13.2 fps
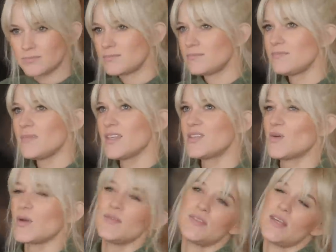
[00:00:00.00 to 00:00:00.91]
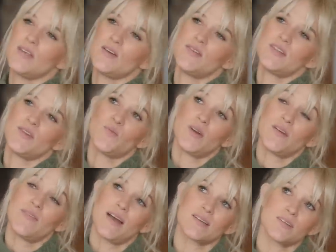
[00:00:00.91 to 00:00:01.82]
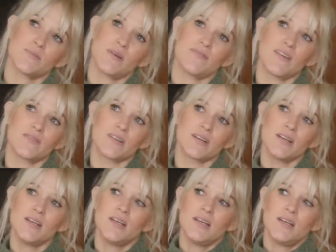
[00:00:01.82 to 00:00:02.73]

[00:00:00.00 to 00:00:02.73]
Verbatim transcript: Mm-hmm. So I would say those. And then one of actually my favorite